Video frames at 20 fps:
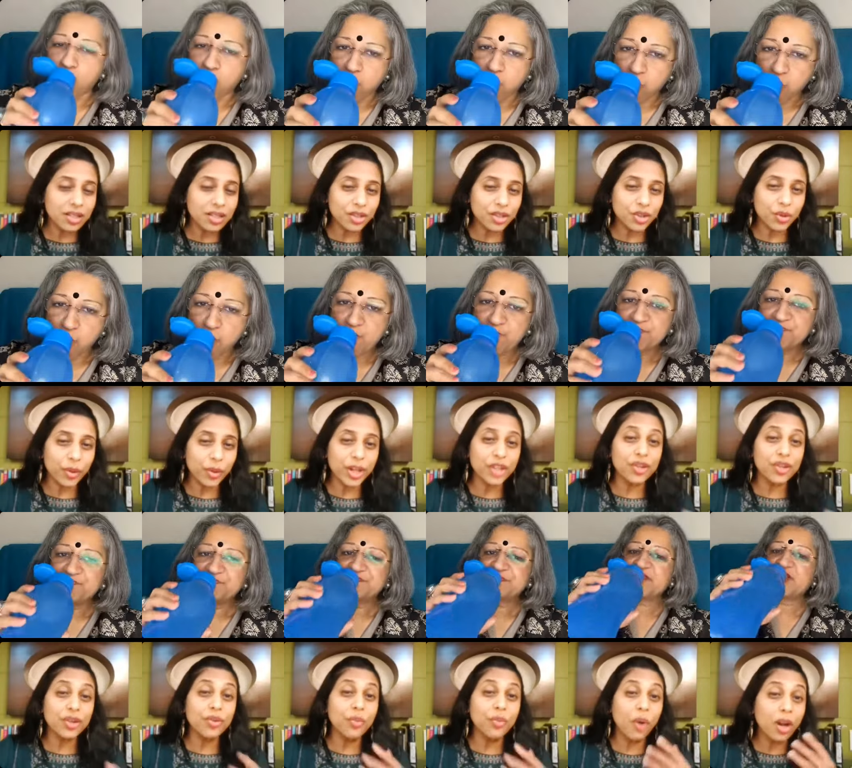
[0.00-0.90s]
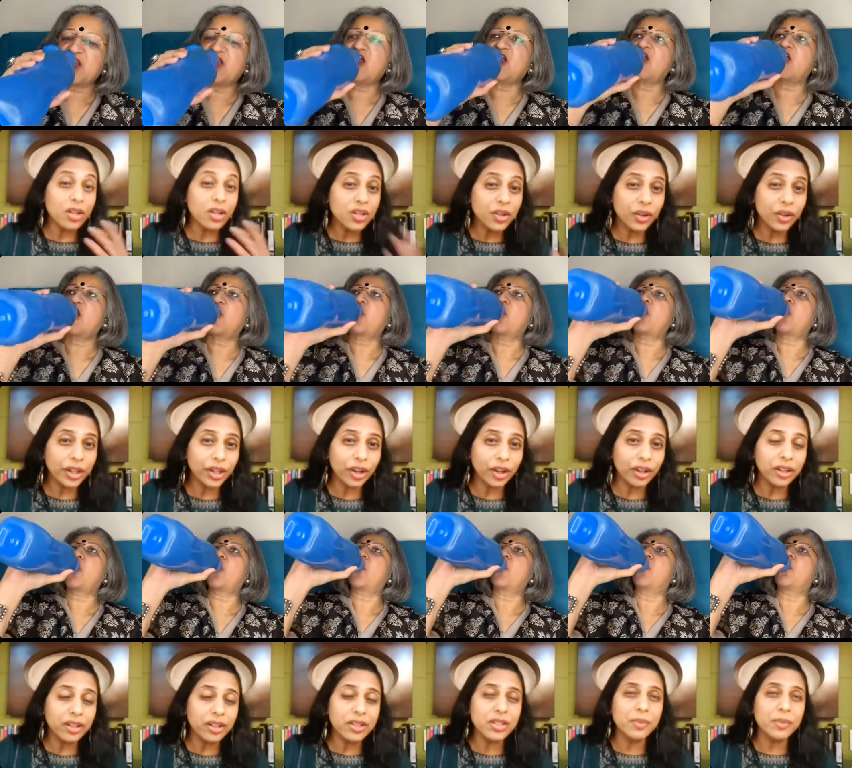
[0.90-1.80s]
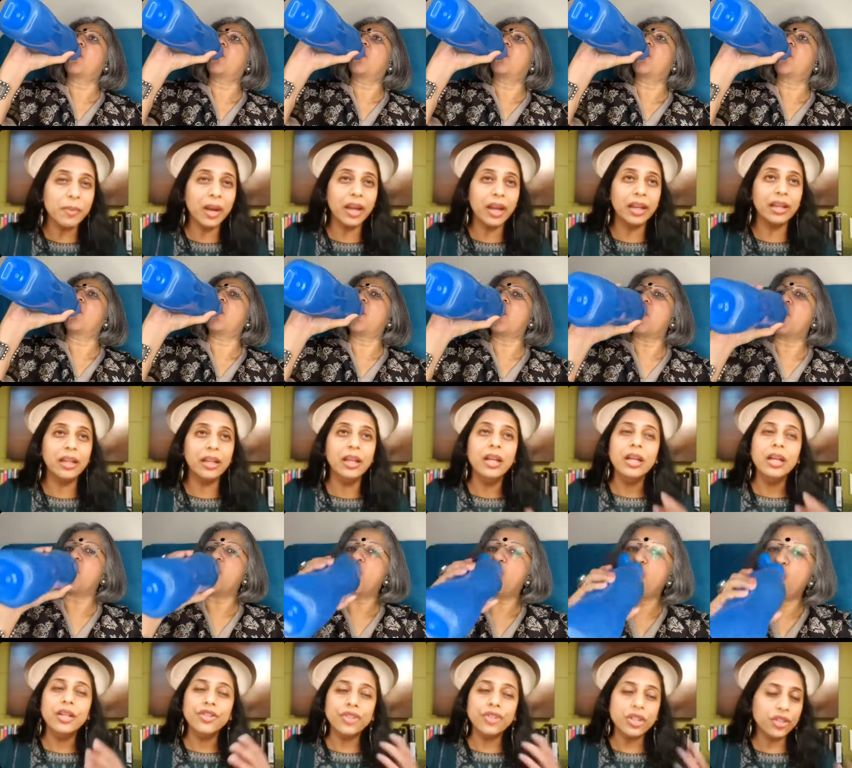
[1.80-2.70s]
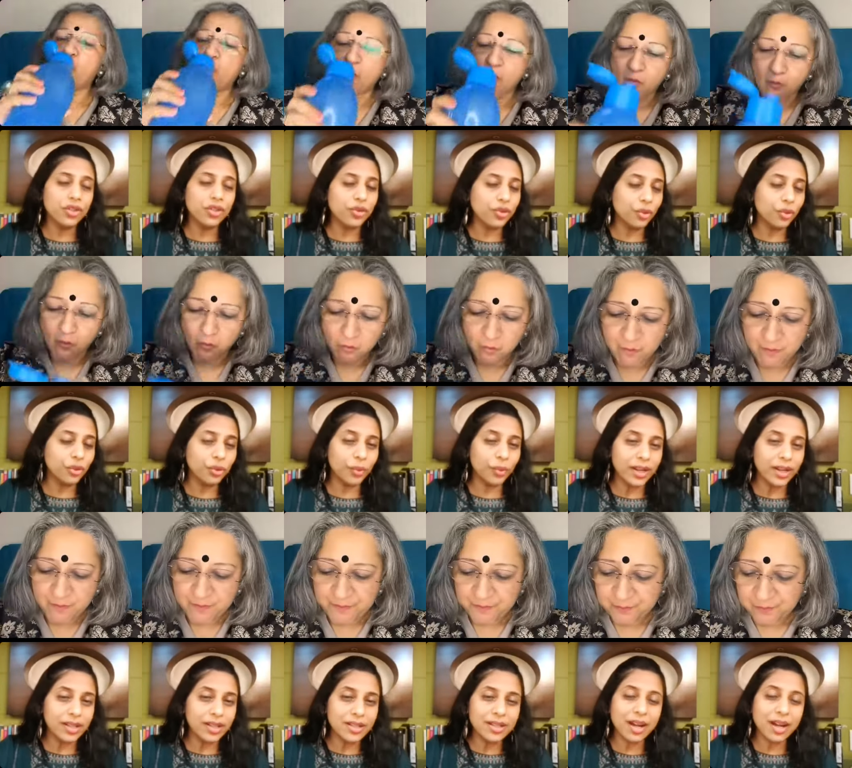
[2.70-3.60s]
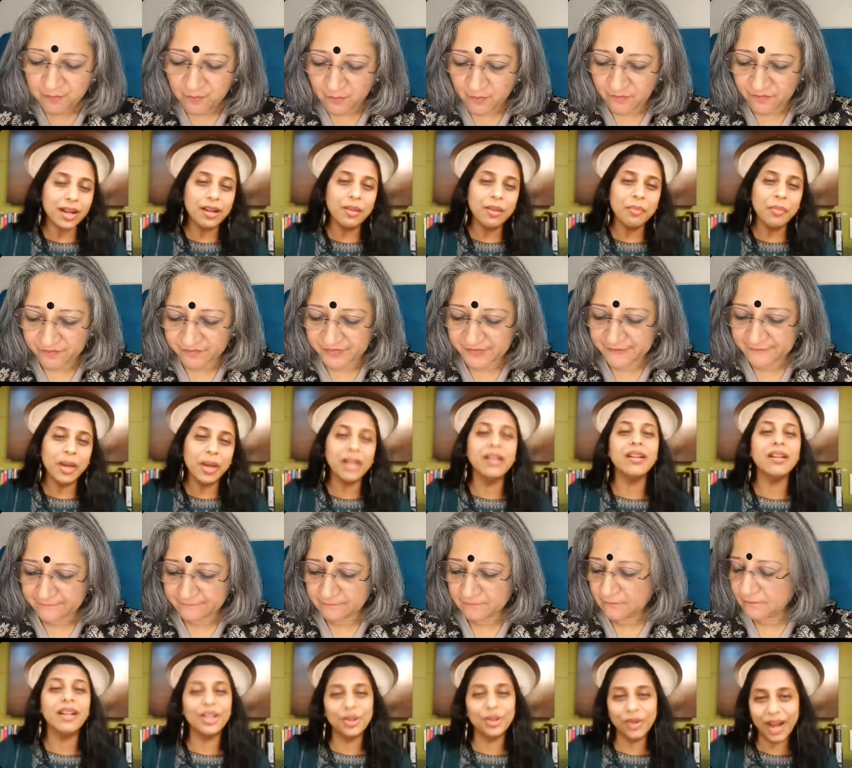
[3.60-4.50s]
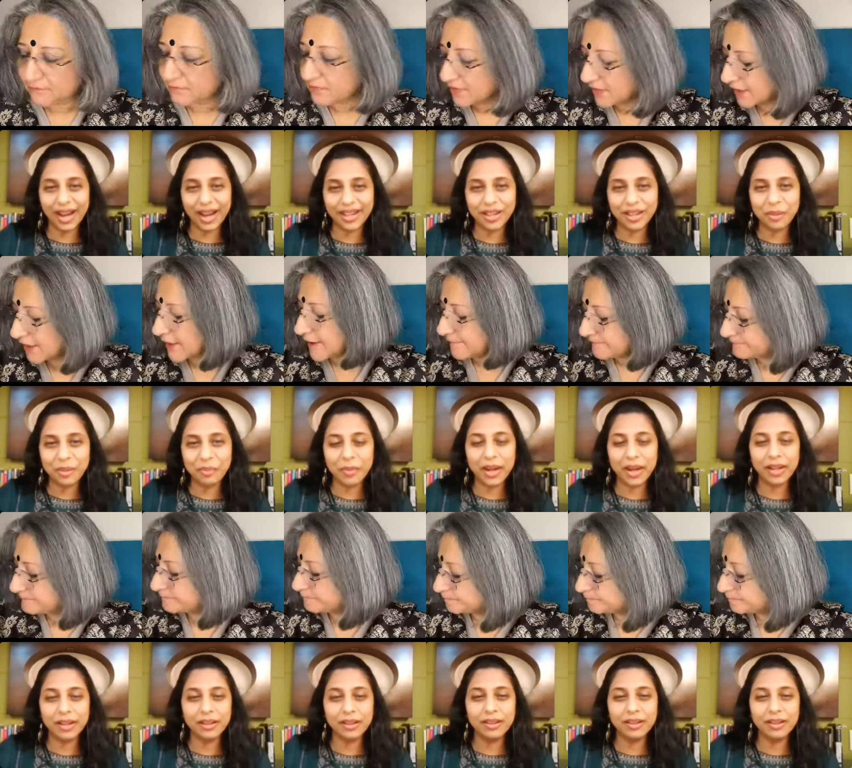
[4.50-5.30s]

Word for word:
Speaker 1: his mind? Just so to understand him better and to guide him better. So at that moment, I